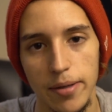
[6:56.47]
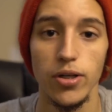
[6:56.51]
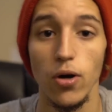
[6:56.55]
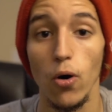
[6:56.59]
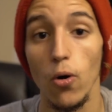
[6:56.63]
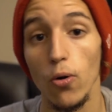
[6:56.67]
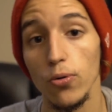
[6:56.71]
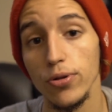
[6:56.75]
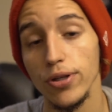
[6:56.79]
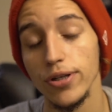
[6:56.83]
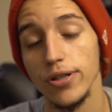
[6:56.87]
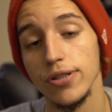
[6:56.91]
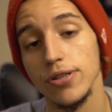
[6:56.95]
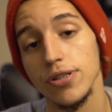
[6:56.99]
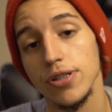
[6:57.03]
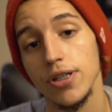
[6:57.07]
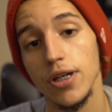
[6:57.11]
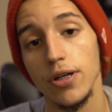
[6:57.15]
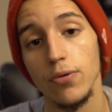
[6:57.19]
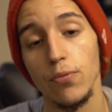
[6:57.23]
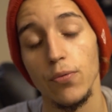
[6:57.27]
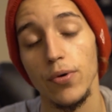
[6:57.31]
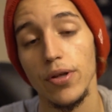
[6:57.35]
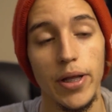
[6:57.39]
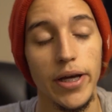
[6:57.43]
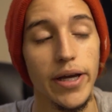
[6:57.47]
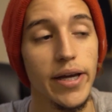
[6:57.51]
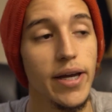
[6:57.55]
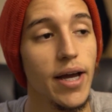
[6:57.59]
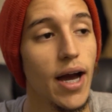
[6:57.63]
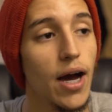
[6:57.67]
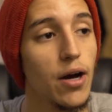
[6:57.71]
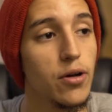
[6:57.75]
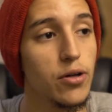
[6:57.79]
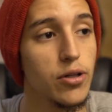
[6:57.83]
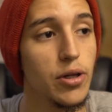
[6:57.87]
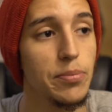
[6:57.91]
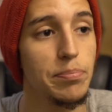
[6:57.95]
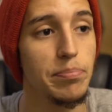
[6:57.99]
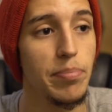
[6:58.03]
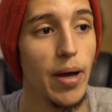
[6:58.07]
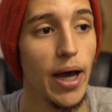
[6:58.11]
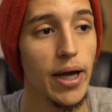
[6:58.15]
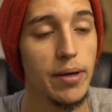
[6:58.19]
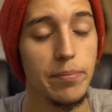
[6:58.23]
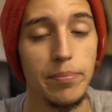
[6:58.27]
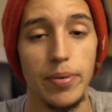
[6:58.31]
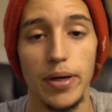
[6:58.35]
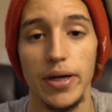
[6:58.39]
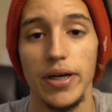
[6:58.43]
Holding is good with playing out of the
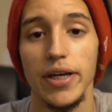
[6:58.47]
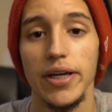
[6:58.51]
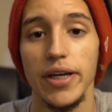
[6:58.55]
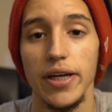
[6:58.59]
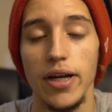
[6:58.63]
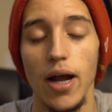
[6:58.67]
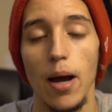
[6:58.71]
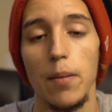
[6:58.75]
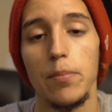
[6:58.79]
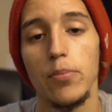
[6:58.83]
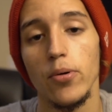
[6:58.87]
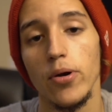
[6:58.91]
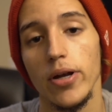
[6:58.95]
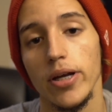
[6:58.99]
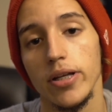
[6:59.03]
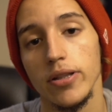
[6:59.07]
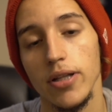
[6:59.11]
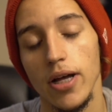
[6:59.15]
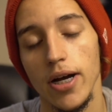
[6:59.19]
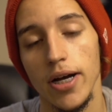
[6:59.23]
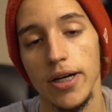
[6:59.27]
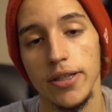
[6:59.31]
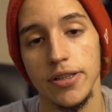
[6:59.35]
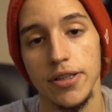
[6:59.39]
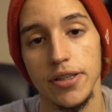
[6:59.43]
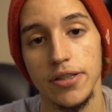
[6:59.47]
back, but he cannot break lines.